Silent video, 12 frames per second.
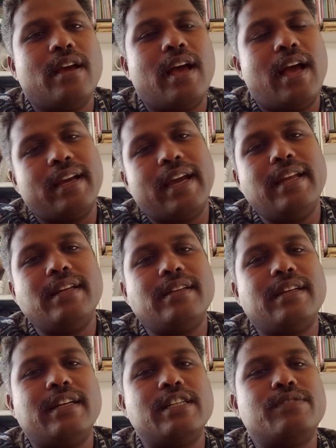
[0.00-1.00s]
Again,
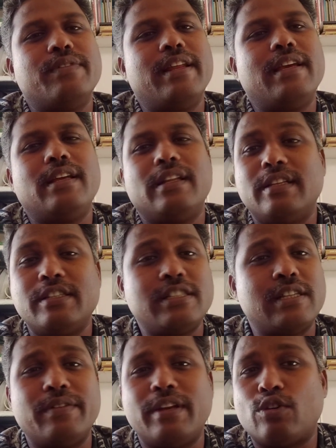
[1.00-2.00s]
it is very. This
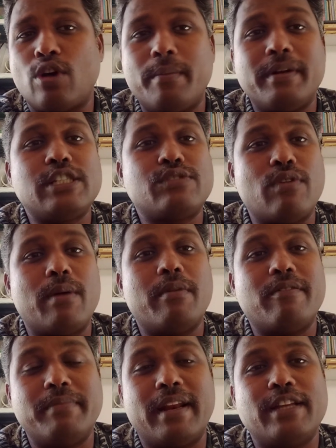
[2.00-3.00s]
is a very commonest form
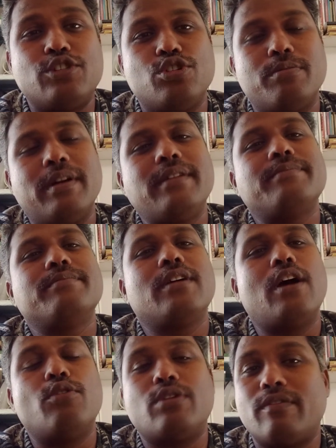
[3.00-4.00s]
of benign tumor
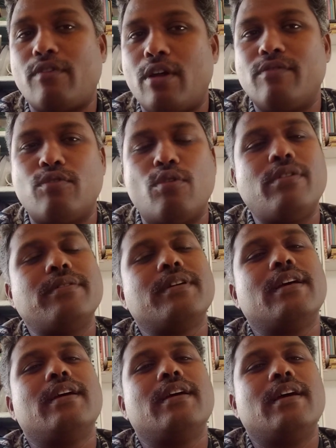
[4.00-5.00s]
out of all four
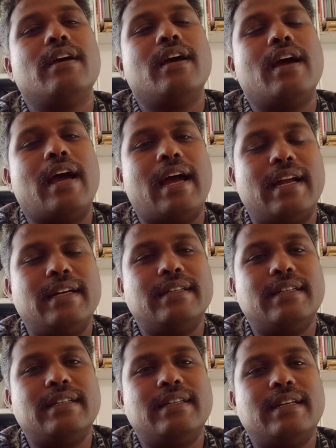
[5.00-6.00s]

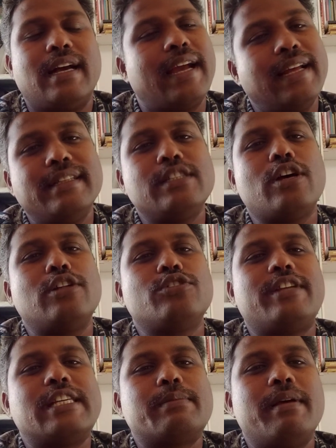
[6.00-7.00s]
and uh, again this also
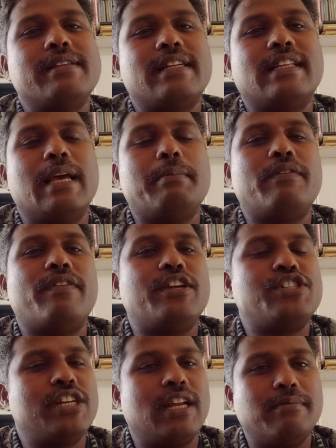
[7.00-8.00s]
takes place at the
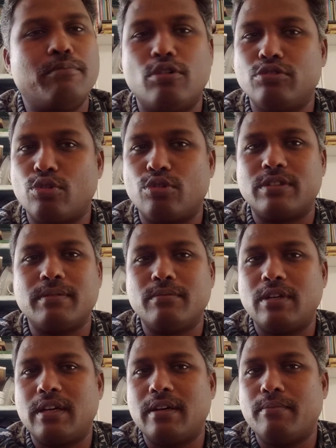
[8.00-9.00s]
epiphyseal bone growth
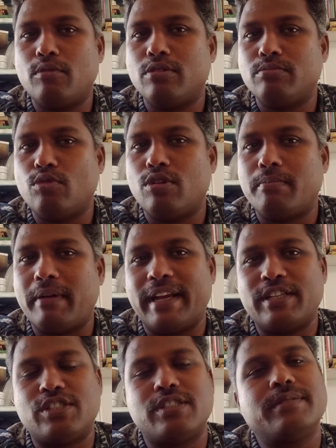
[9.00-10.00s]
uh, bone bone
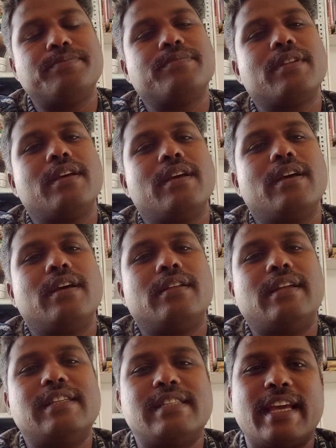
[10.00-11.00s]
plates
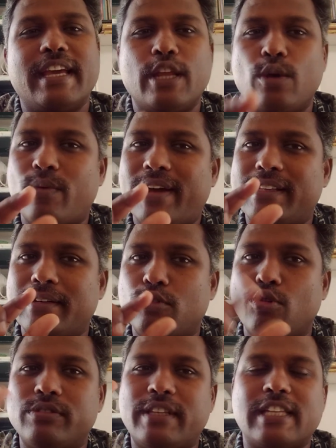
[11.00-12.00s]
that is the area where the
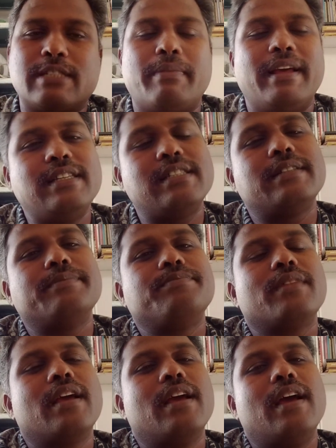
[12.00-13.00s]
growth takes place
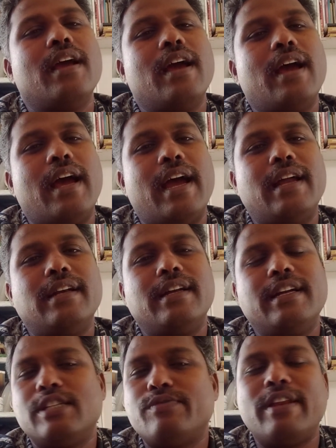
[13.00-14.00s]
and
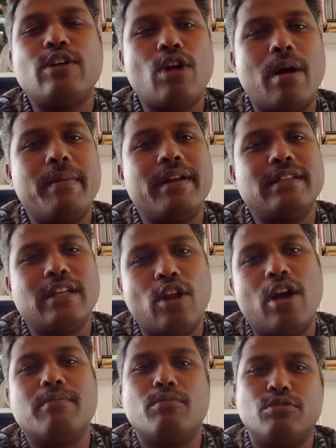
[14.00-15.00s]
it is very common in the
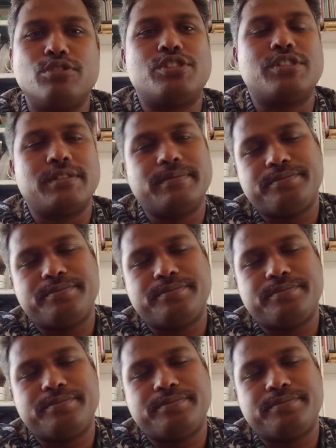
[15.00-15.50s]
long bones